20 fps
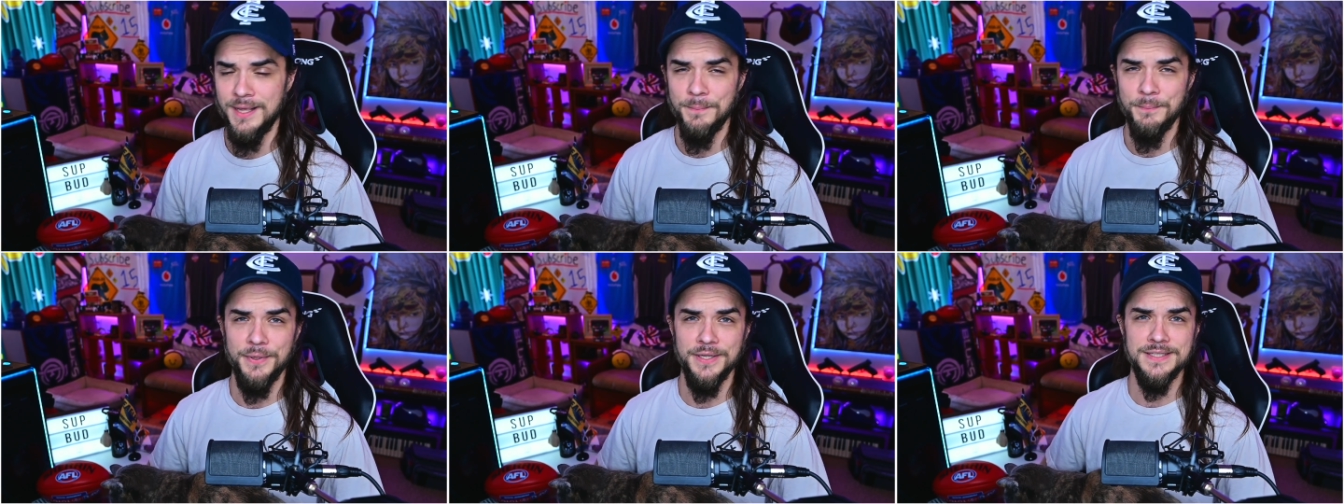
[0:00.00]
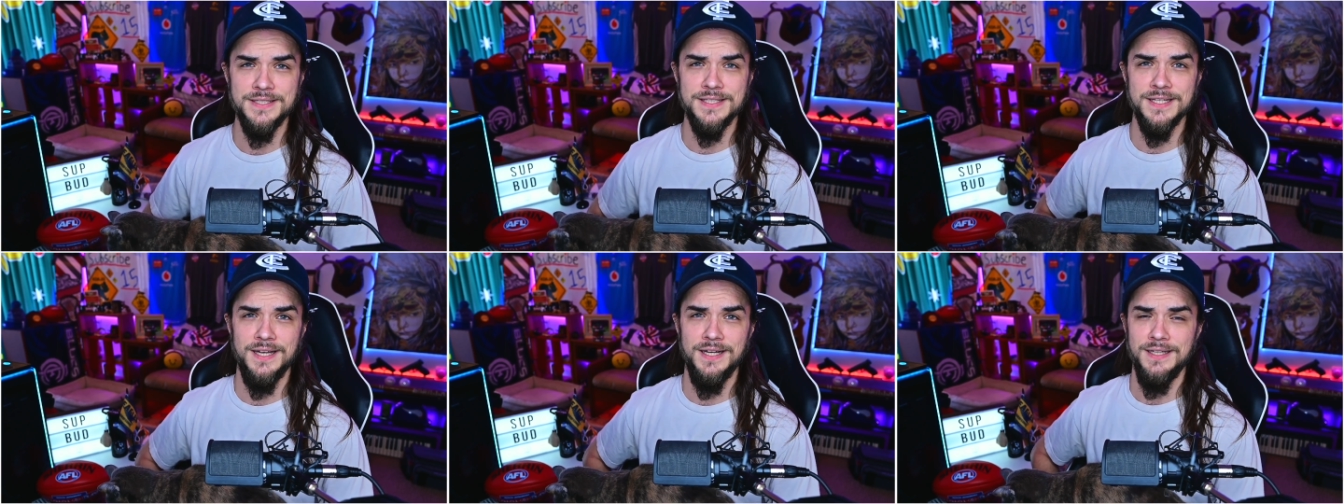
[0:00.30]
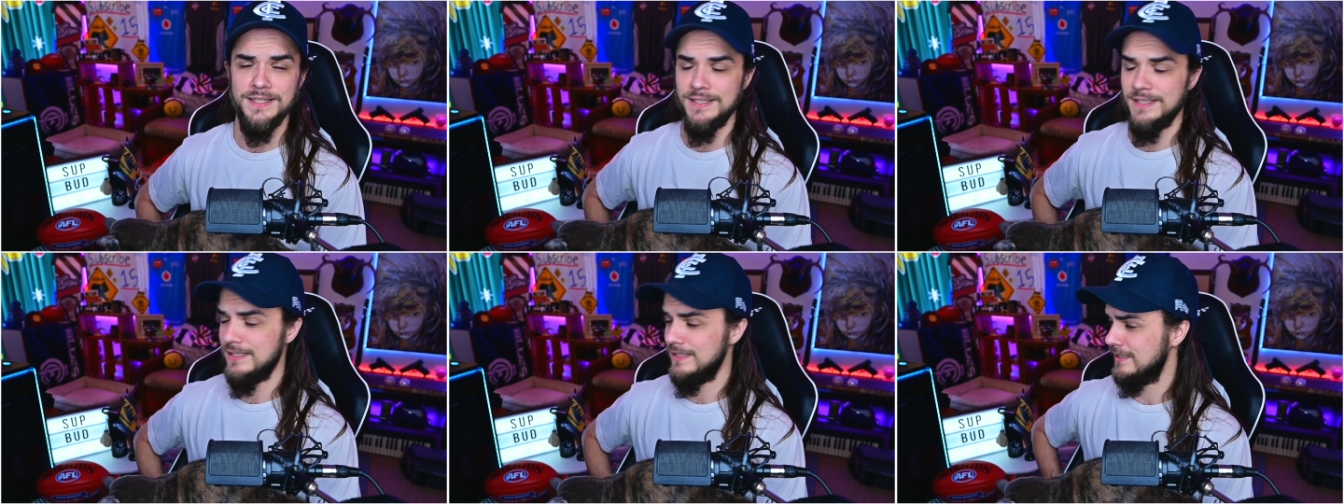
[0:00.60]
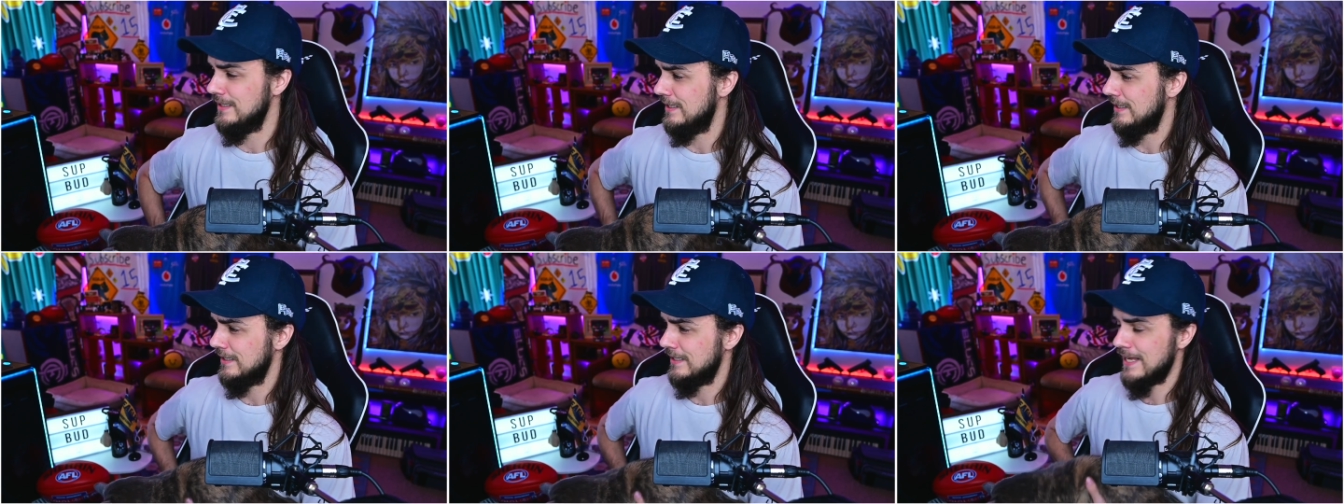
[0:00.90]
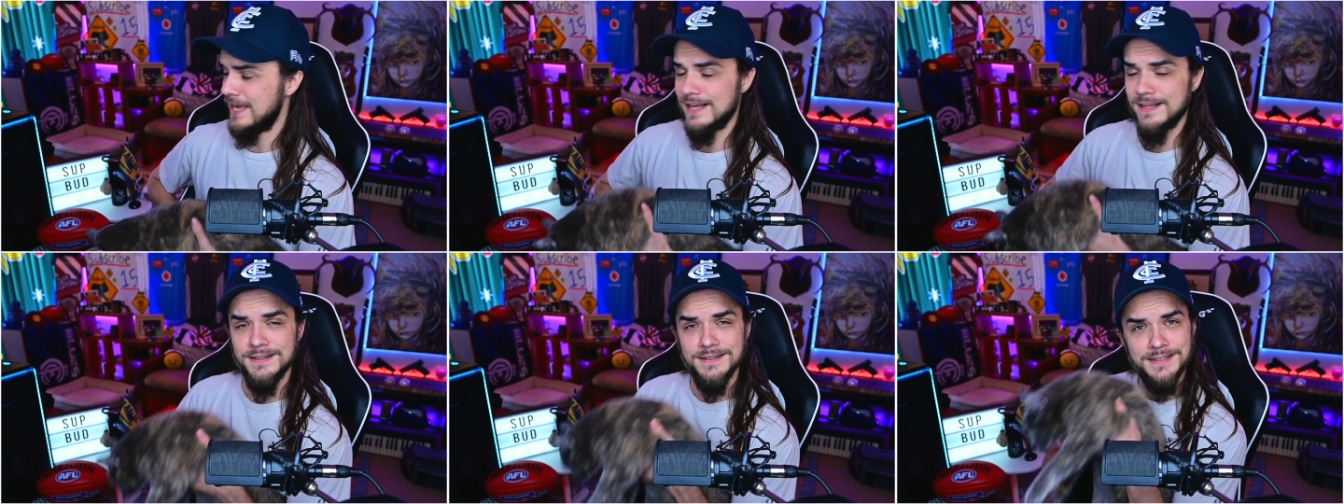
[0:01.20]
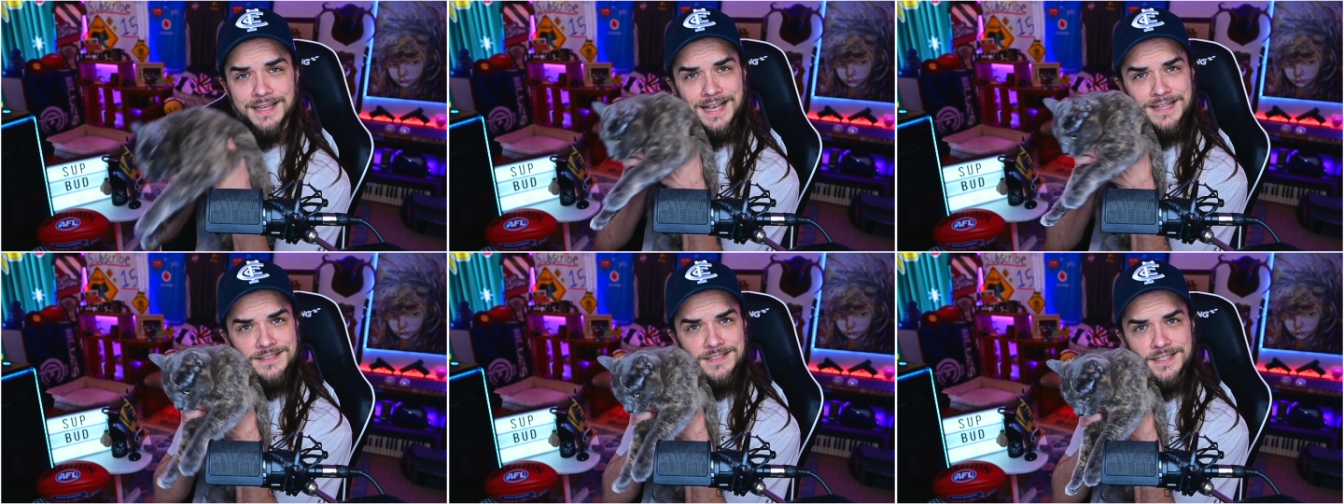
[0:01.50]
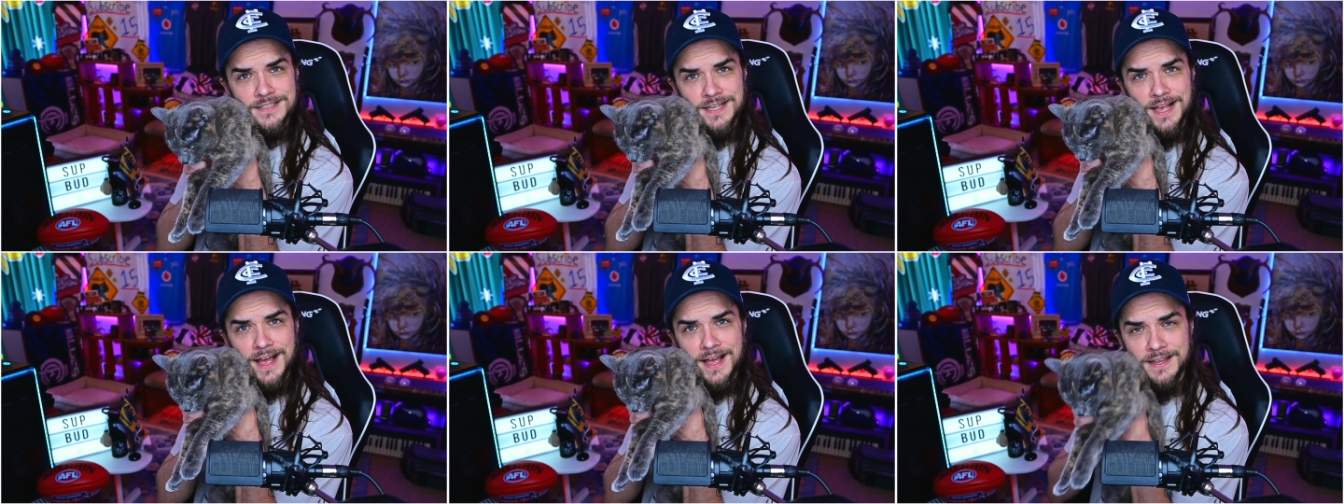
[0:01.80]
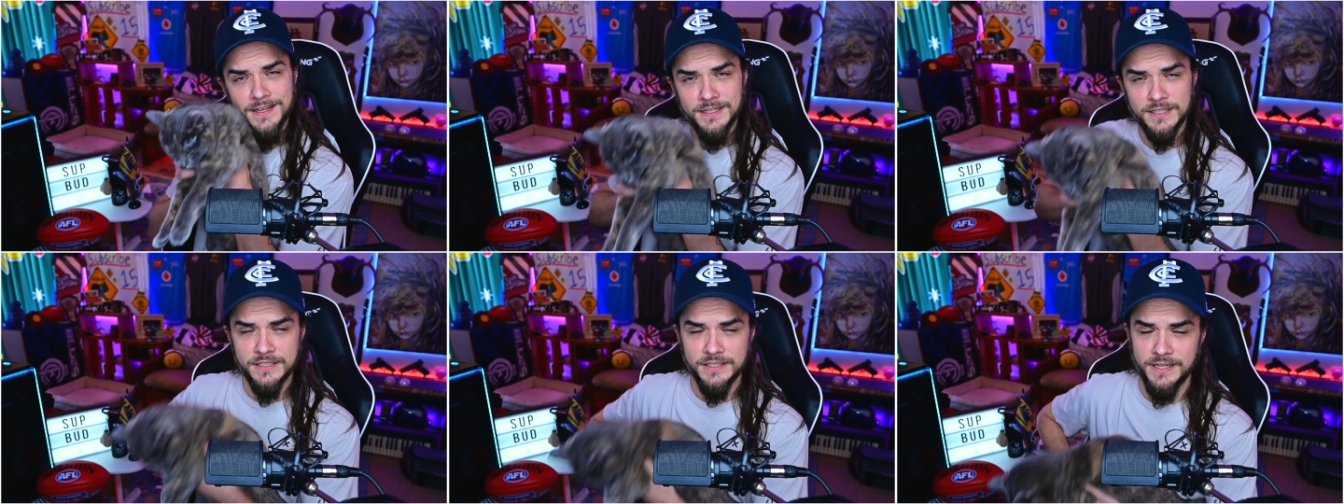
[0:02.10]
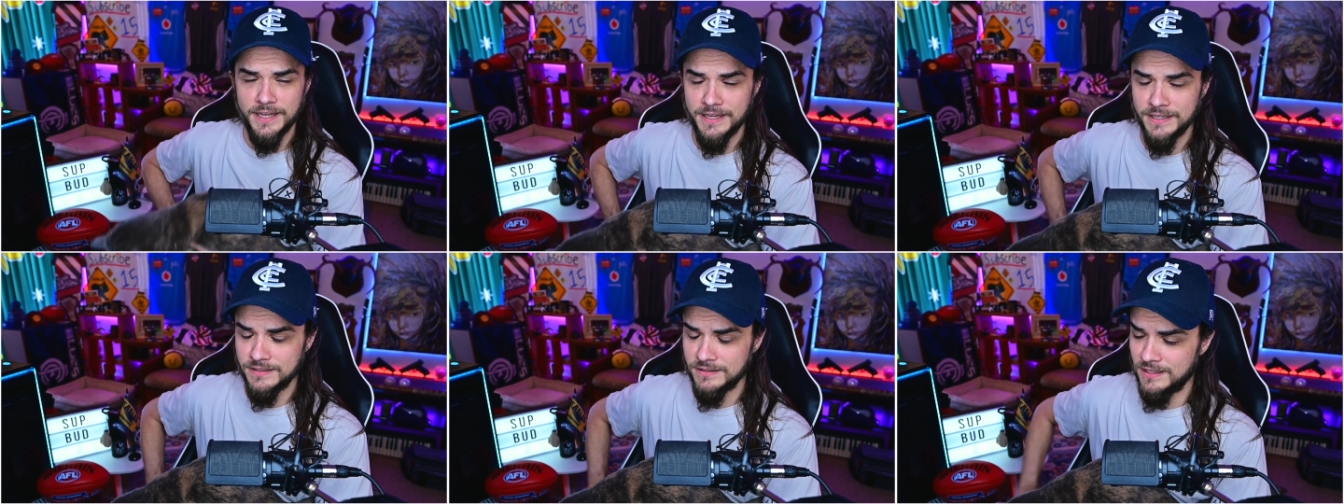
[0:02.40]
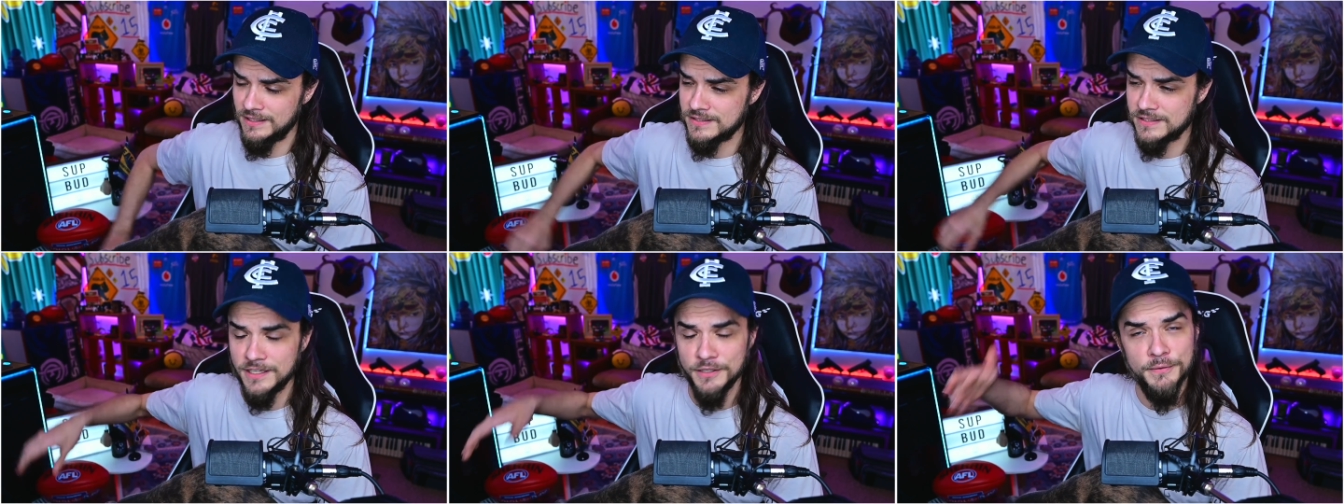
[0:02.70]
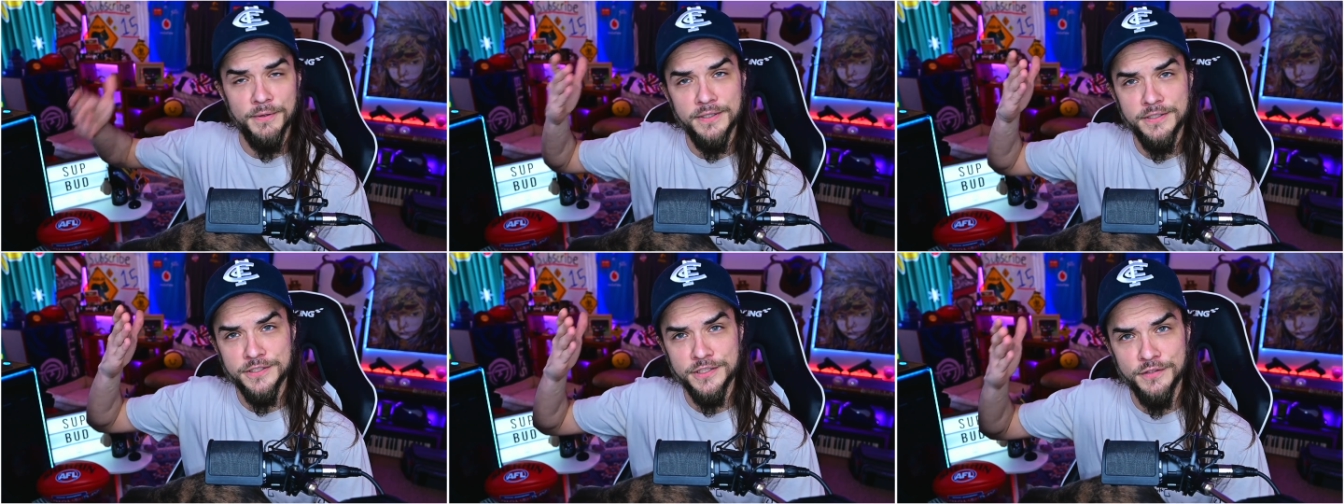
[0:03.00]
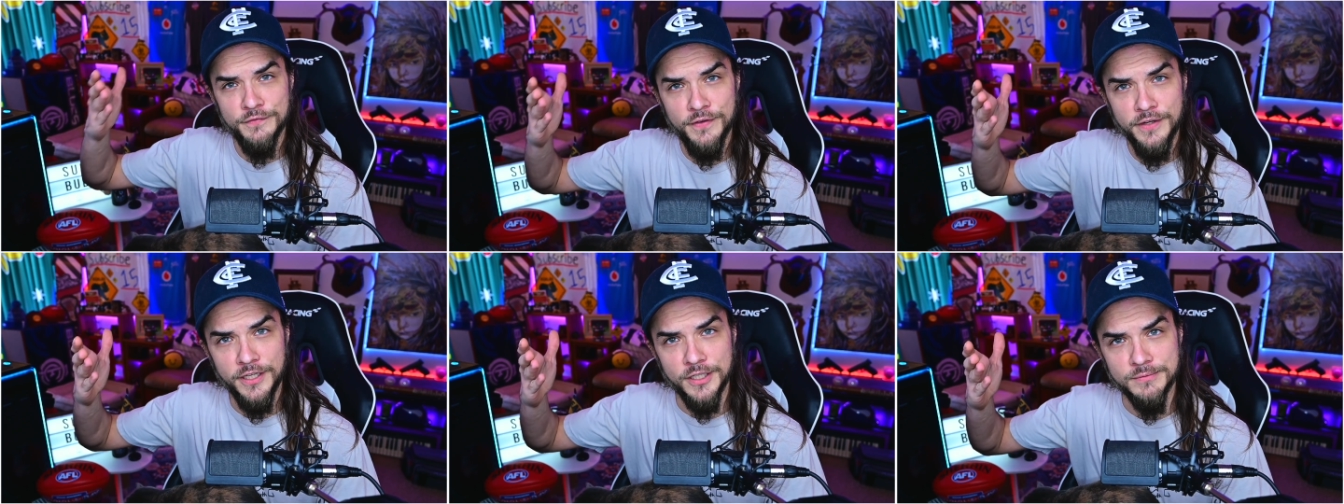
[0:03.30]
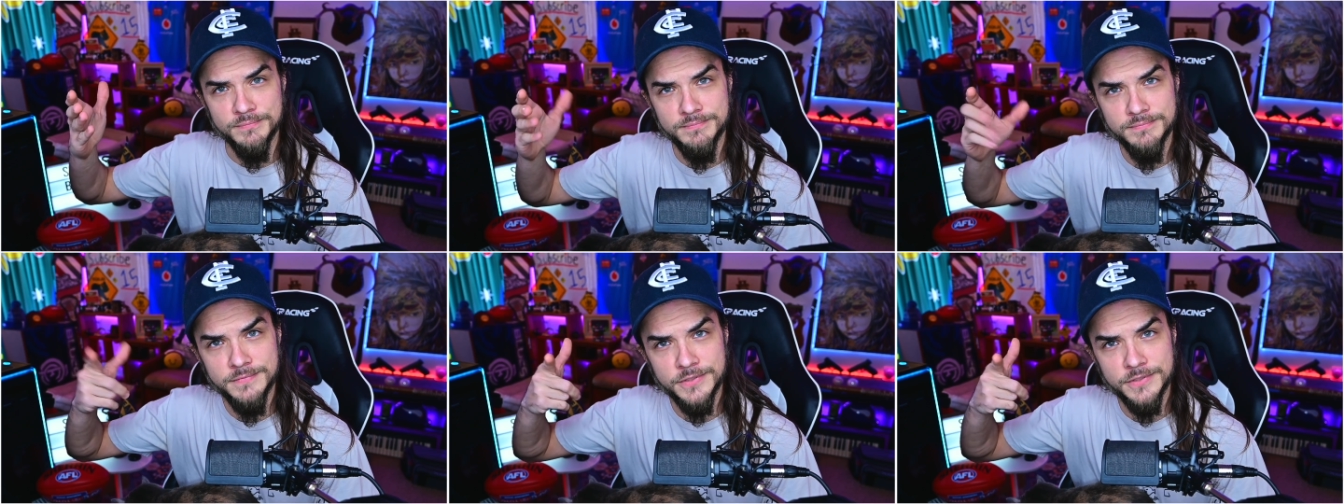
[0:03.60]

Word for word: But uh, uh, Kat, Kat says hi and let's get right into the video.